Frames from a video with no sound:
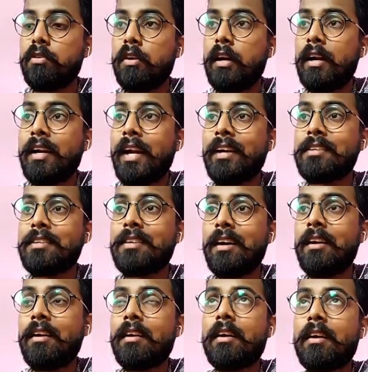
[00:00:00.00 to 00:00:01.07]
that is
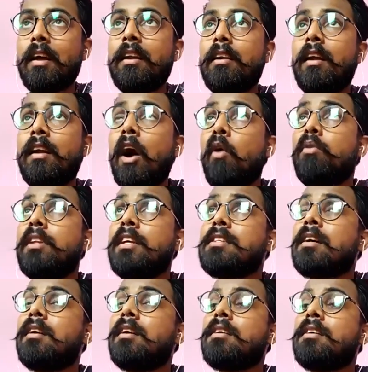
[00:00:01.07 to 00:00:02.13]
color, how these
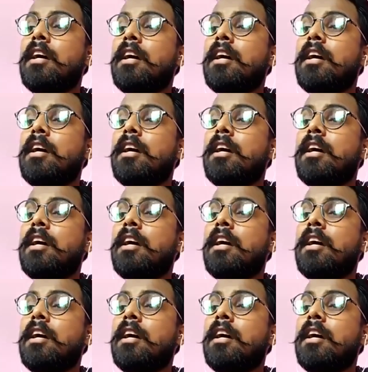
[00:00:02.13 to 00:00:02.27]
colors are